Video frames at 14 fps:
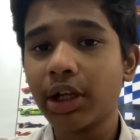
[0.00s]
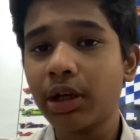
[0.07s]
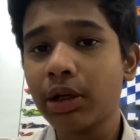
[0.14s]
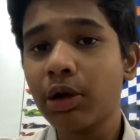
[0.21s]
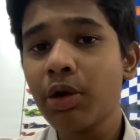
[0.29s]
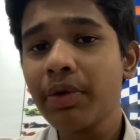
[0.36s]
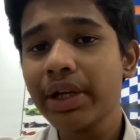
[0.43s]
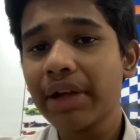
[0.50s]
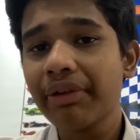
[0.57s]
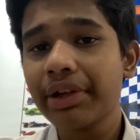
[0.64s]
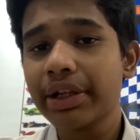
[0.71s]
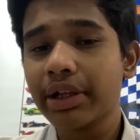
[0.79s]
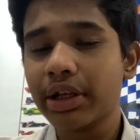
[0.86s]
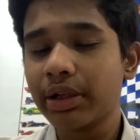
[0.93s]
No one
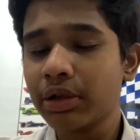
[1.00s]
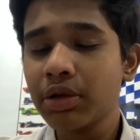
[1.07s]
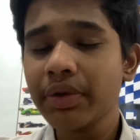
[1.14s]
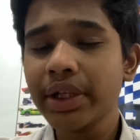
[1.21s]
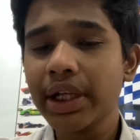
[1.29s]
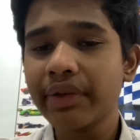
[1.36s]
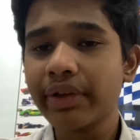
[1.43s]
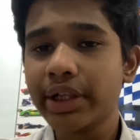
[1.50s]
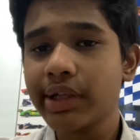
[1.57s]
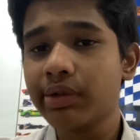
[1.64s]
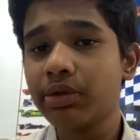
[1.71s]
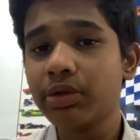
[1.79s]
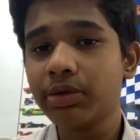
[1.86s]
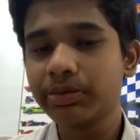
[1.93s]
ever
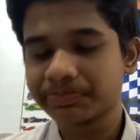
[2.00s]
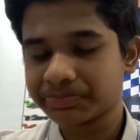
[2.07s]
knew